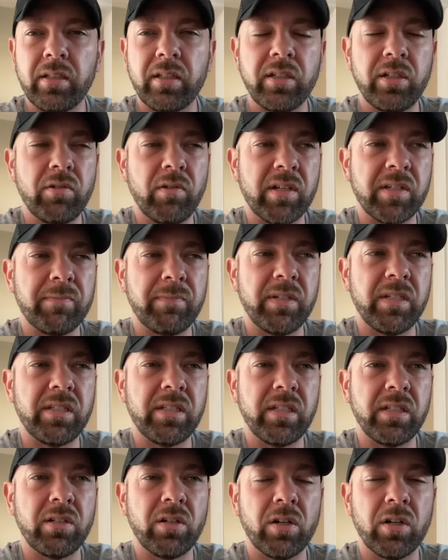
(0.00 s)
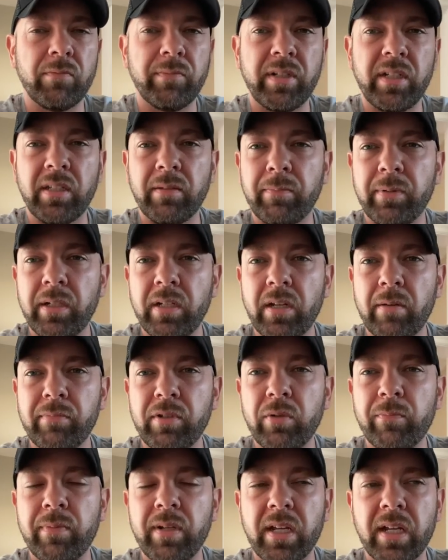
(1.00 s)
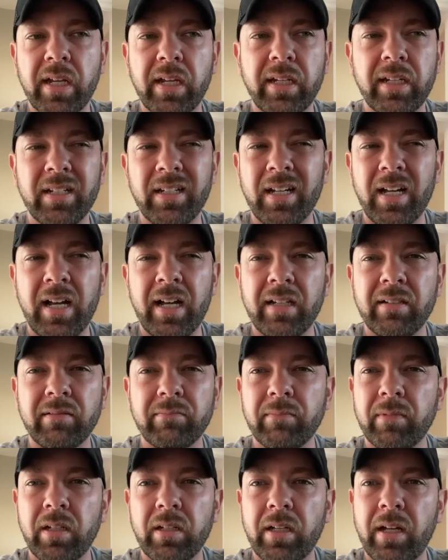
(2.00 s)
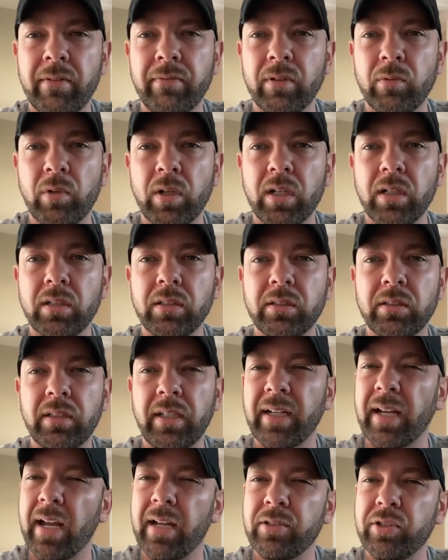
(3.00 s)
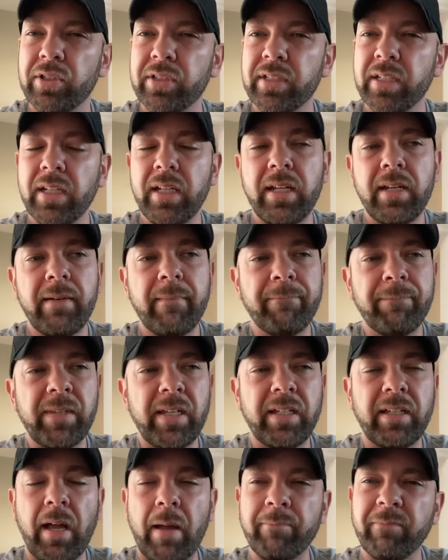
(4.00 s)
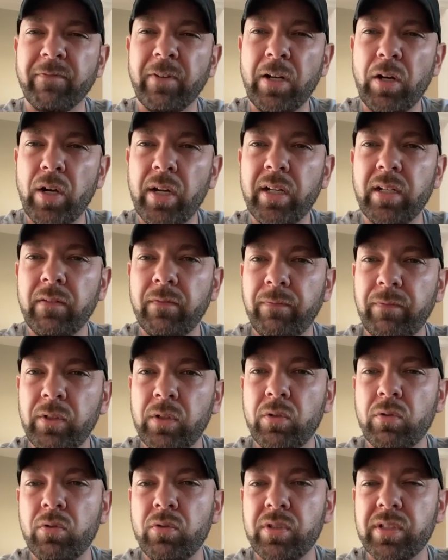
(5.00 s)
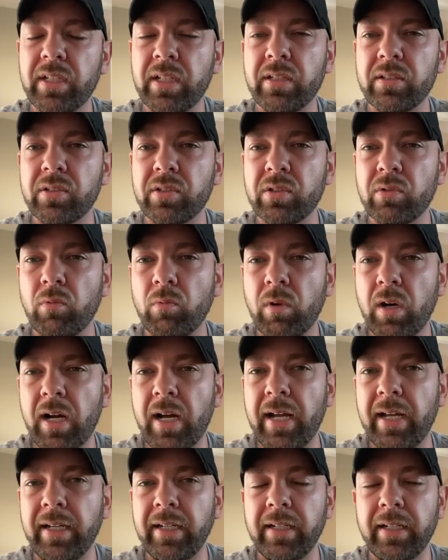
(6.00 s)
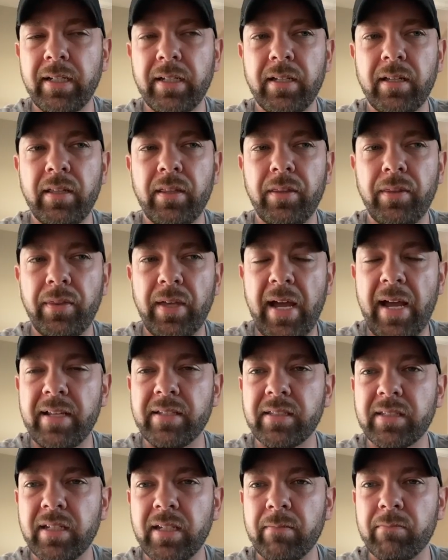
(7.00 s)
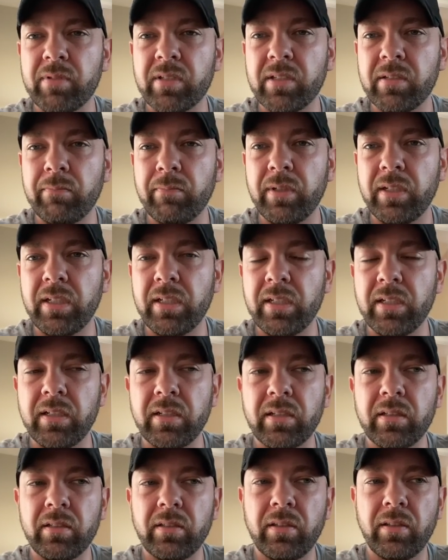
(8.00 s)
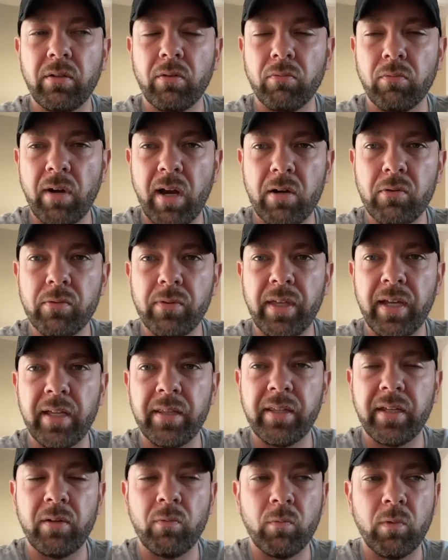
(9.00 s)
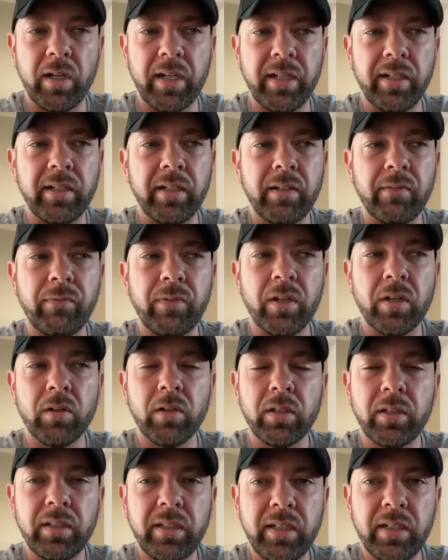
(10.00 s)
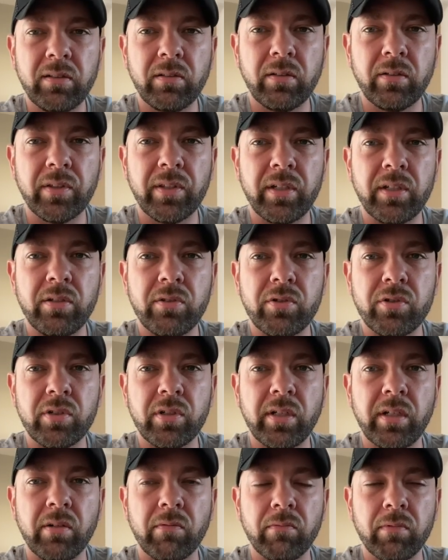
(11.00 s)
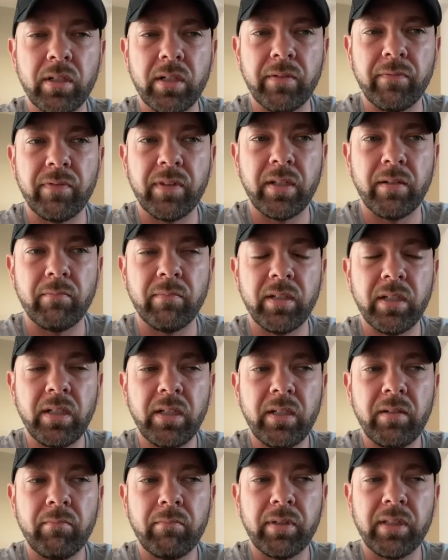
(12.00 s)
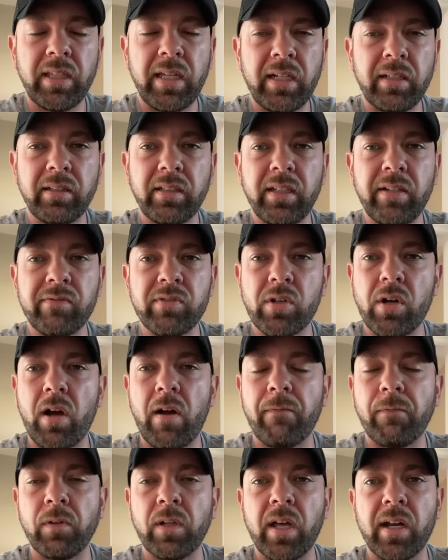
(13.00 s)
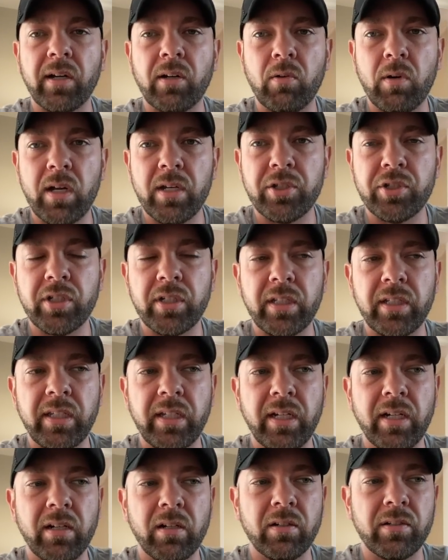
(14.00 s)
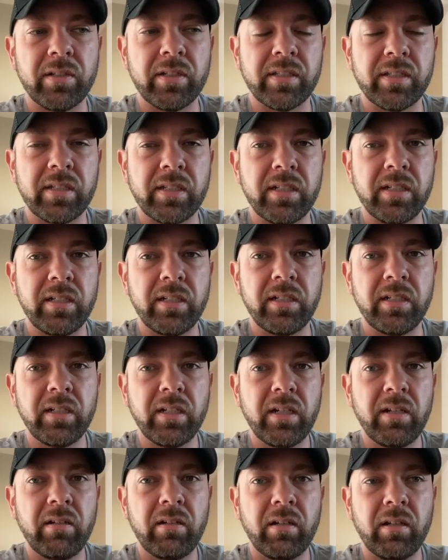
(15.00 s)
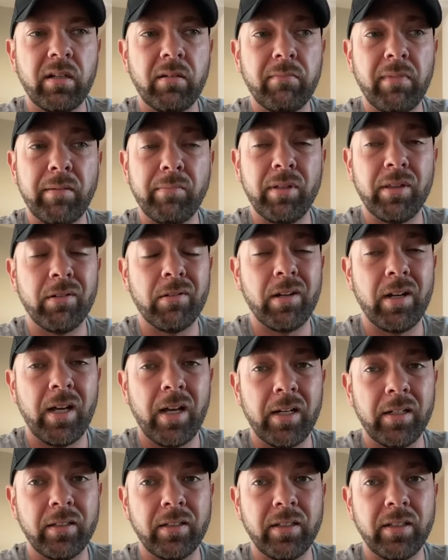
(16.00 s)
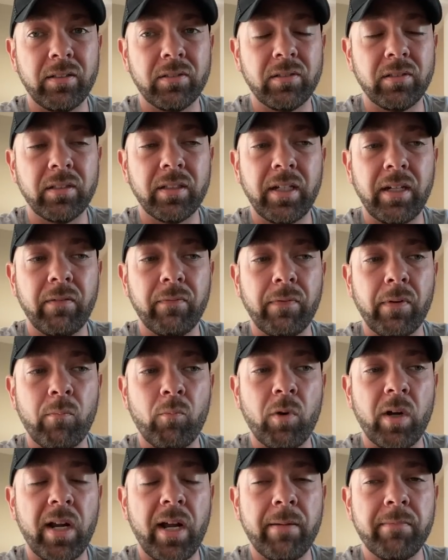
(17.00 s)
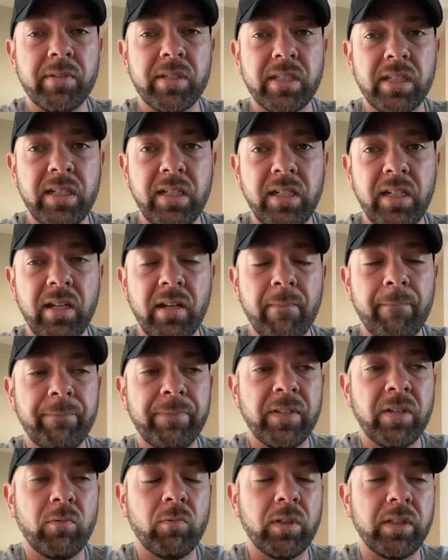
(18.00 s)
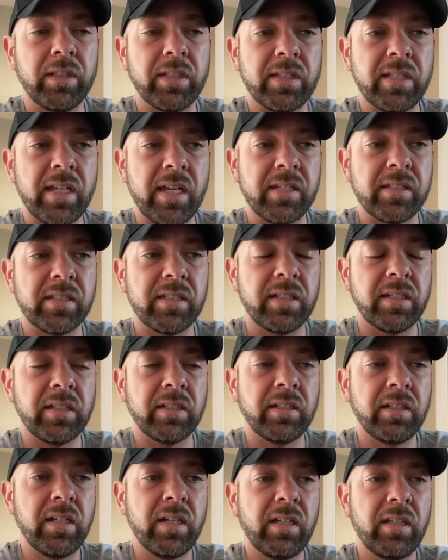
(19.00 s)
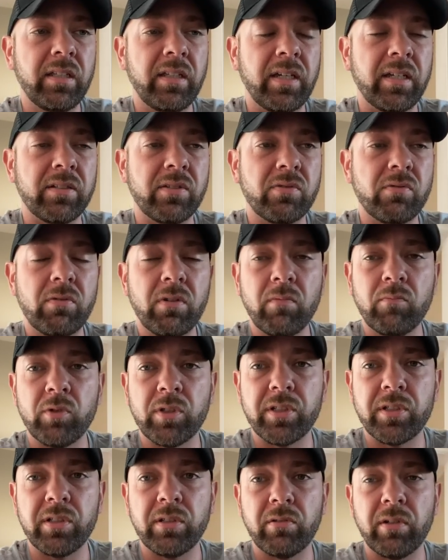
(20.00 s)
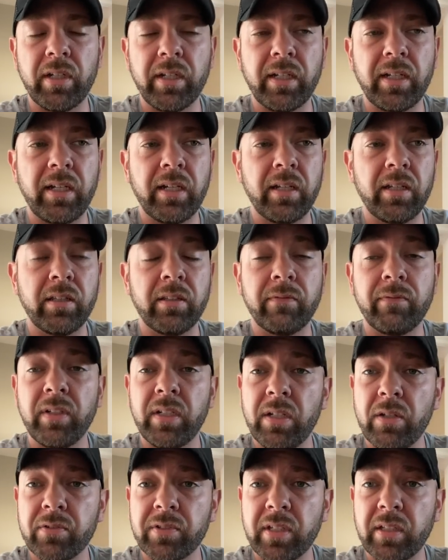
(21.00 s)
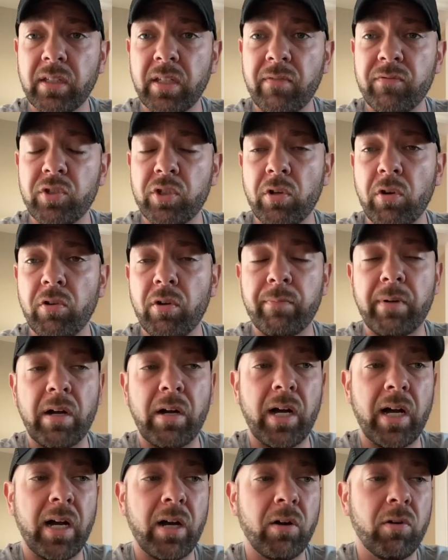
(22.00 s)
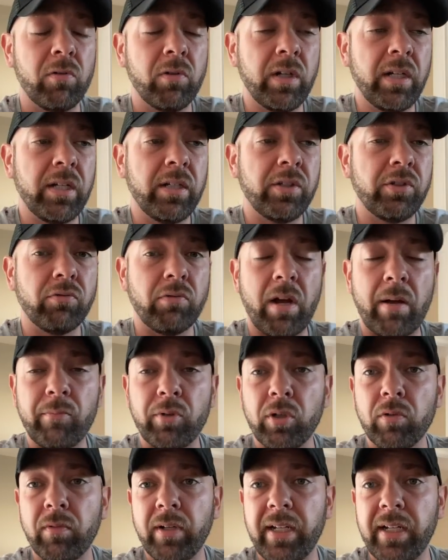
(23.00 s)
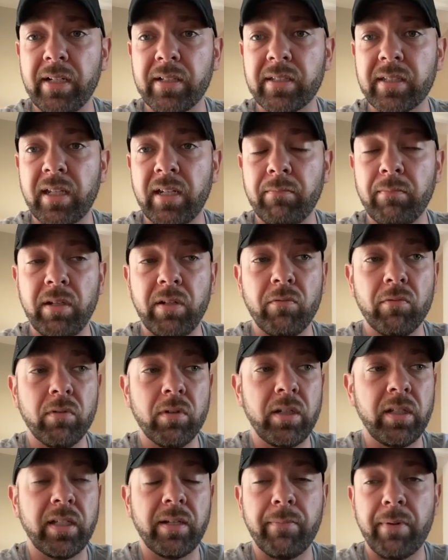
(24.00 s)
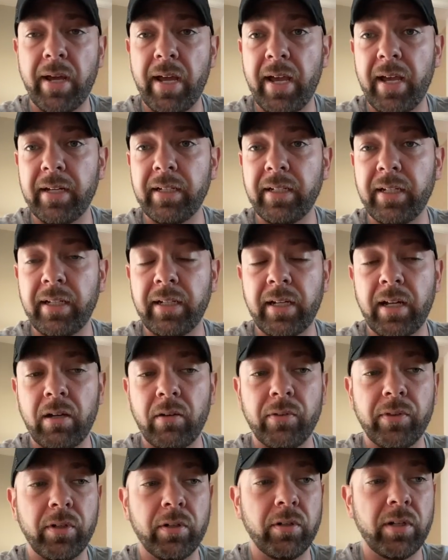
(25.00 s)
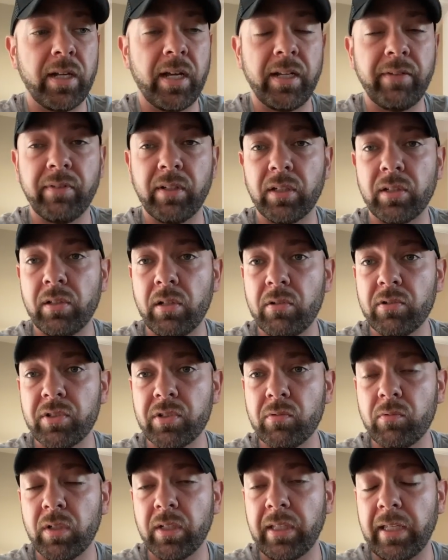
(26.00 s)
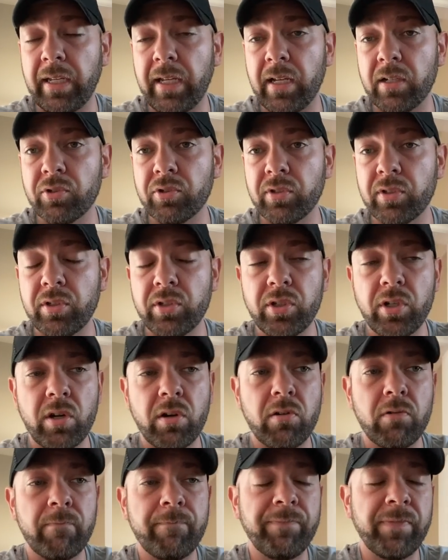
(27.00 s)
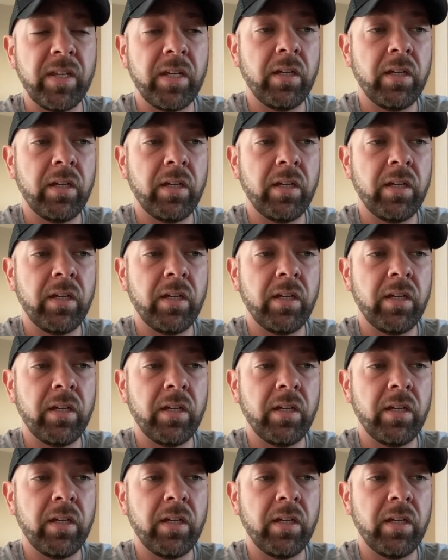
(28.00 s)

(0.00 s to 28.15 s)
the USBC tournament and the PWBA and not everywhere? Like, I'm very confused as to why that seems to be the route that they went. If they're illegal, then you should get rid of them. But that leaves an awful lot of question in the air to see, maybe they're not illegal. And from what I'm seeing with the testing that Storm was doing and the videos that they've showed about how durometer readings can be really bad and how they're not even close to what they actually show,